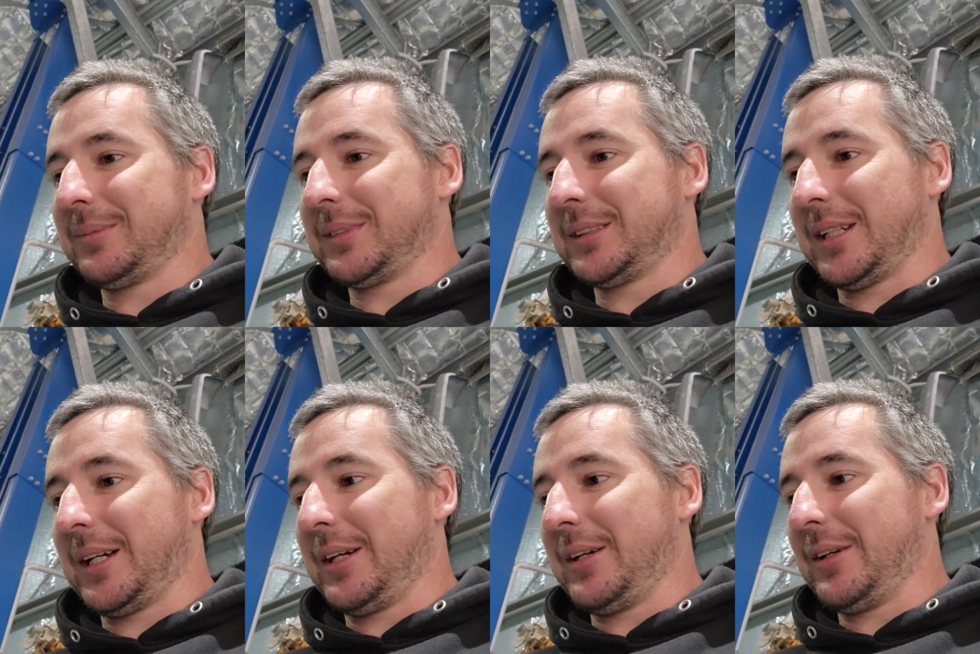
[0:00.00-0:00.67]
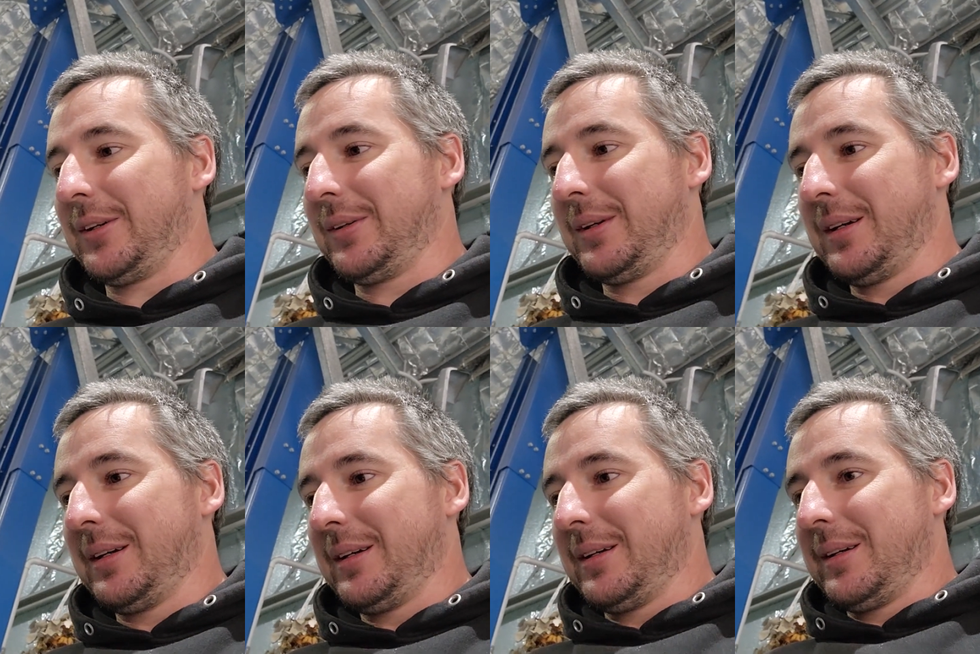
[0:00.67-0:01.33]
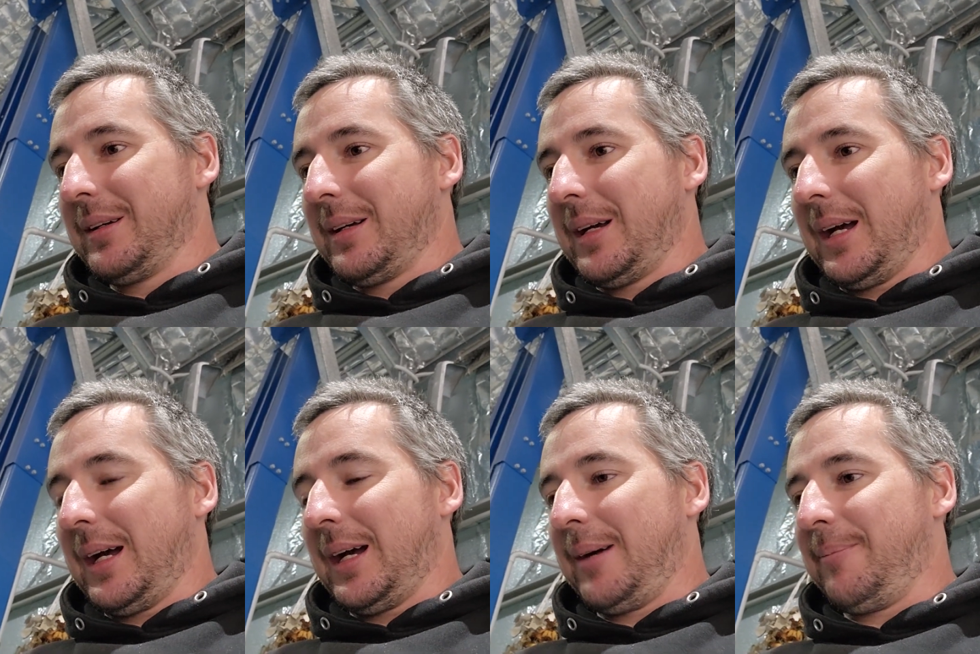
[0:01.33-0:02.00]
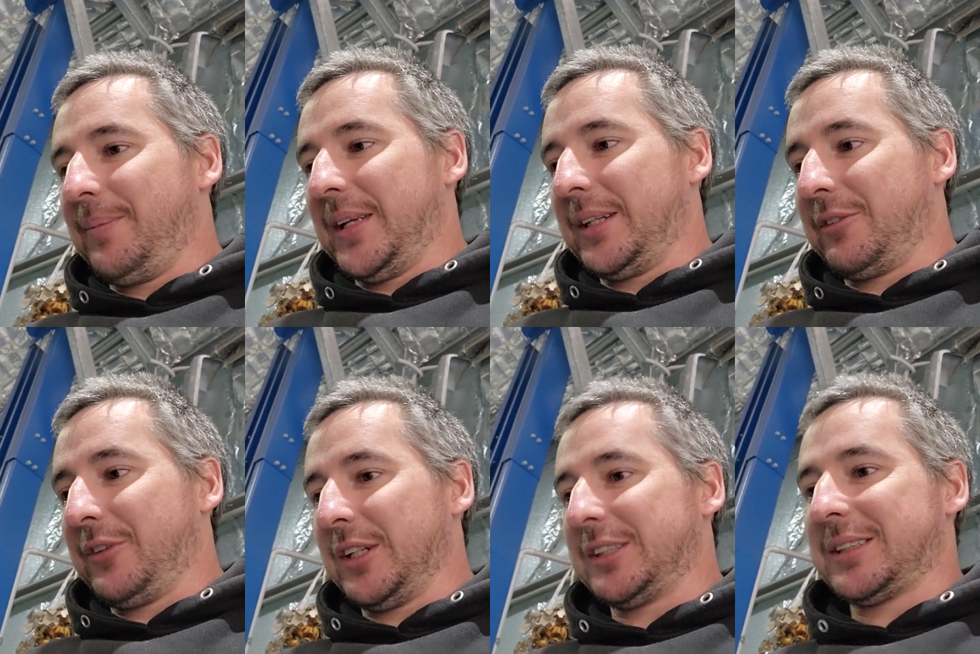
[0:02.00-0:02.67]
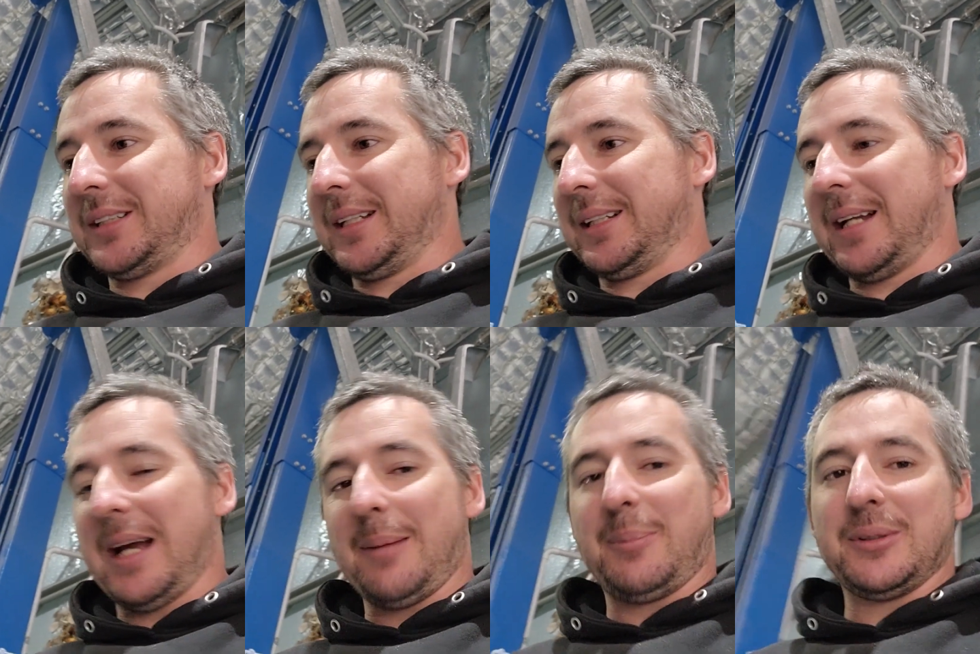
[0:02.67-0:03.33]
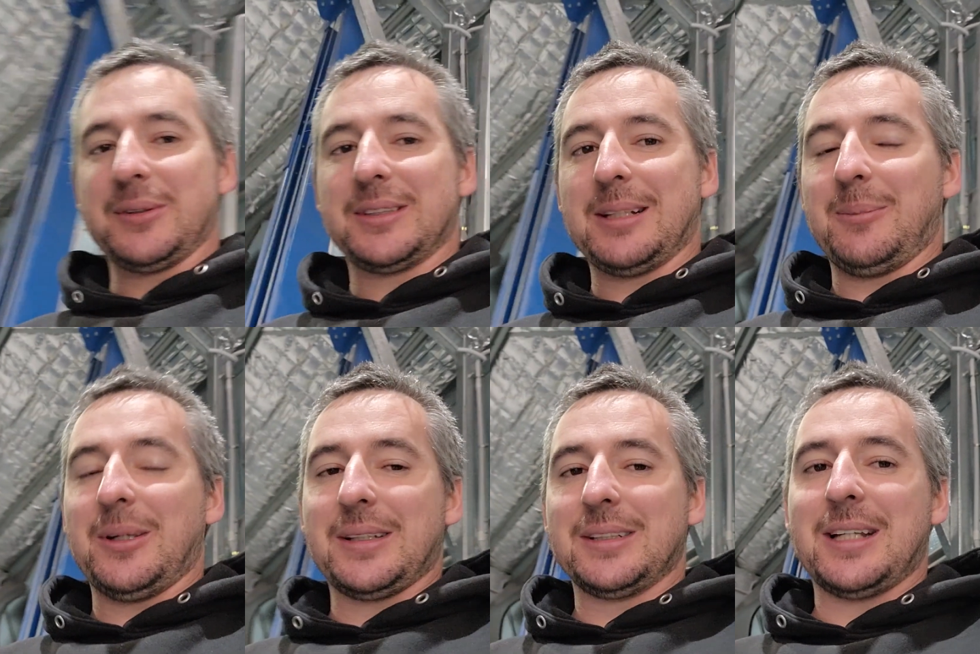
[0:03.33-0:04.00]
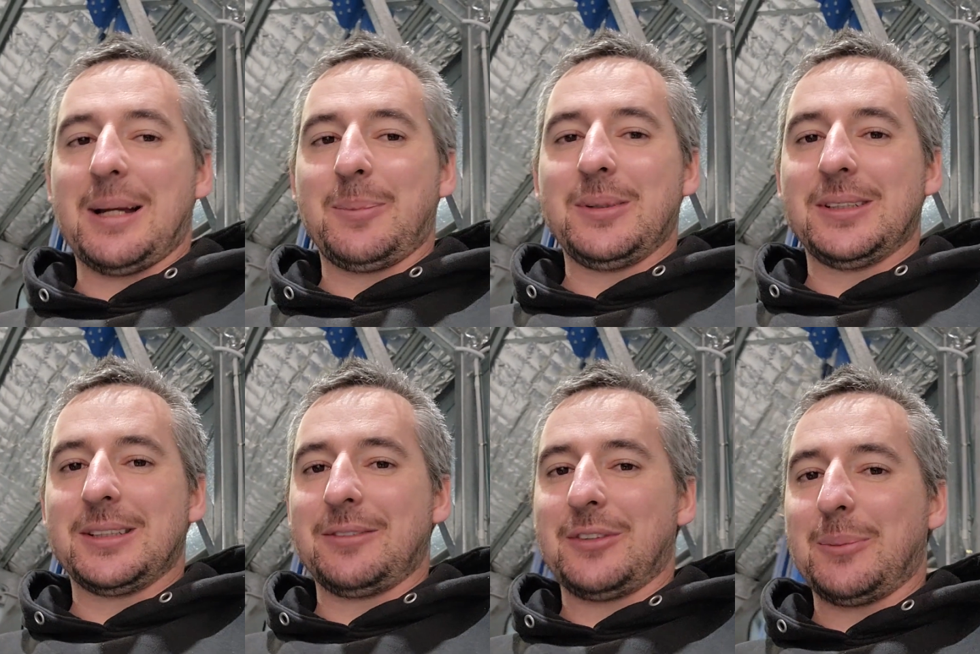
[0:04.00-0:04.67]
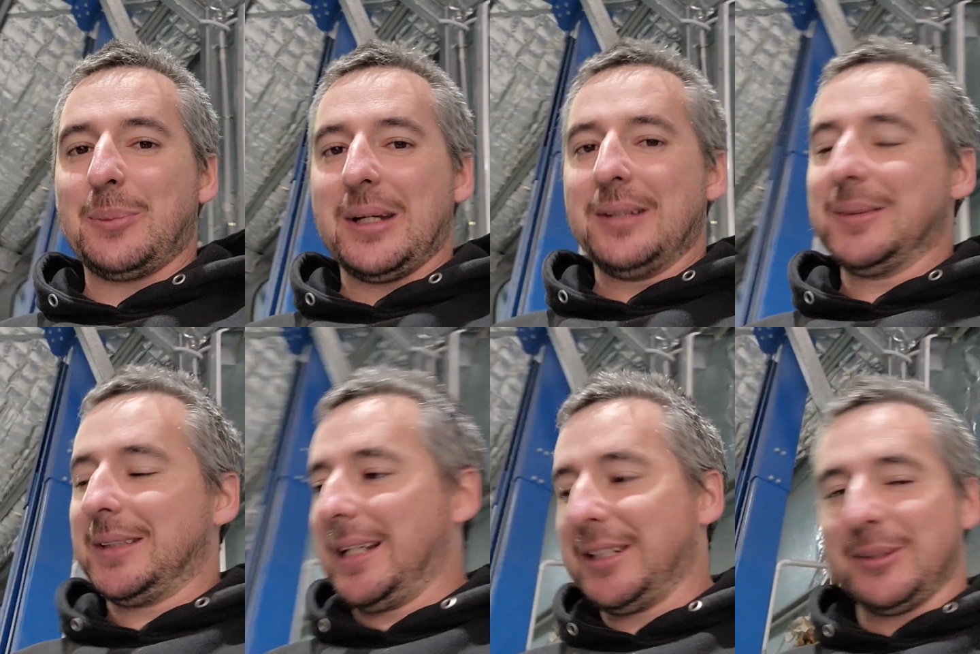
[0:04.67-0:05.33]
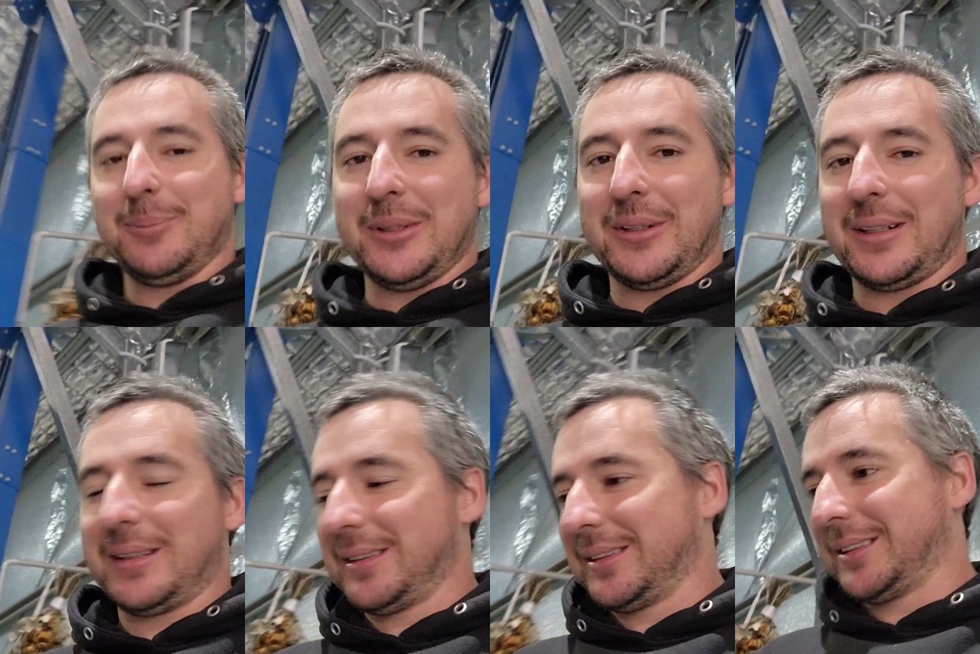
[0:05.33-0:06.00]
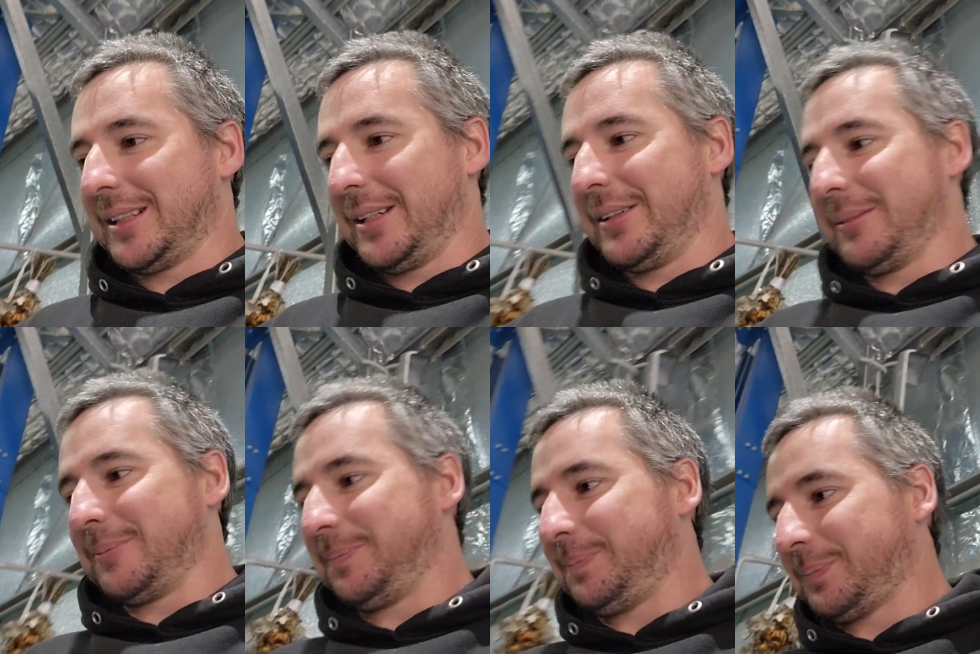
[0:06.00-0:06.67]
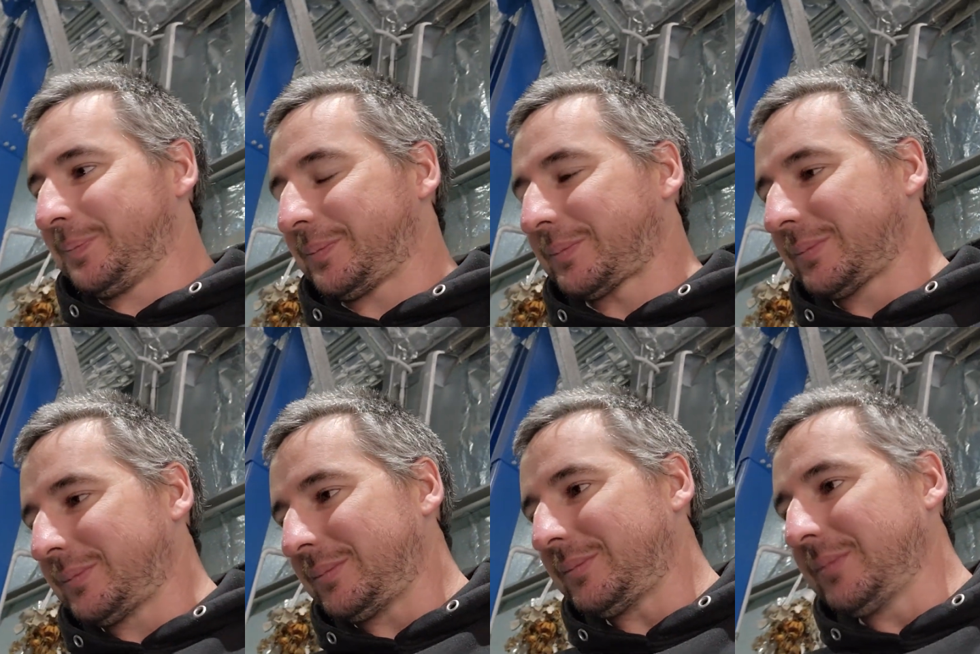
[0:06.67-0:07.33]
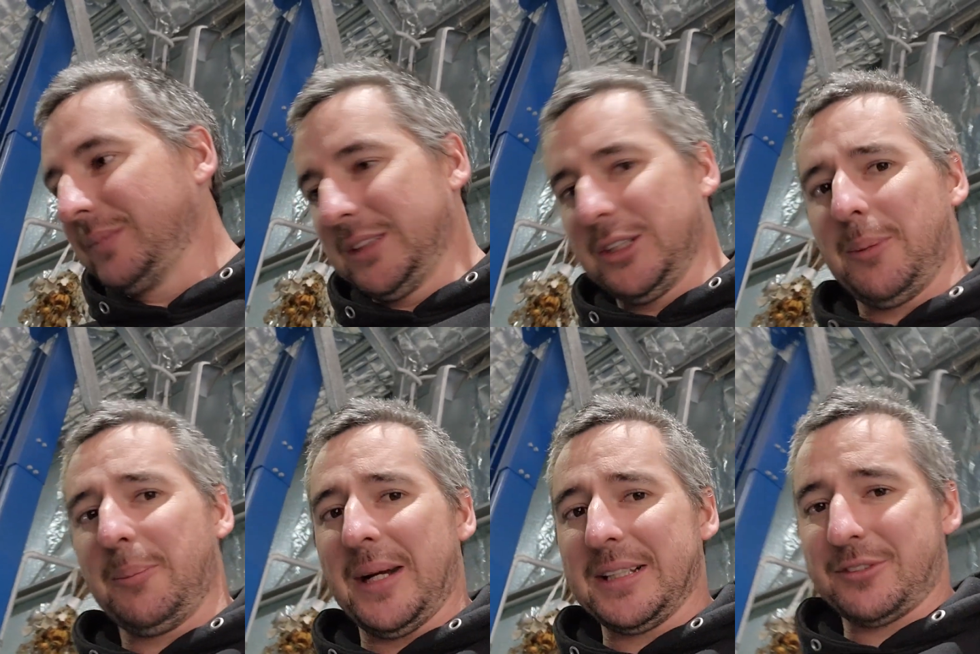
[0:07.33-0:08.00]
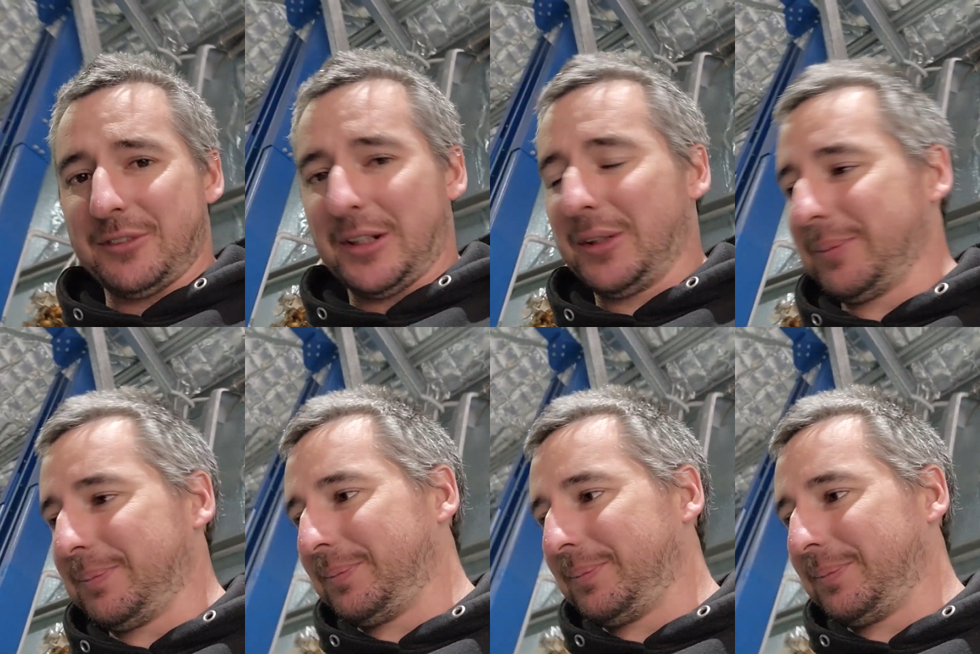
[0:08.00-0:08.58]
So and the first thing that happens when something like this happens is everyone blames the engine builder. So it's not Brad's fault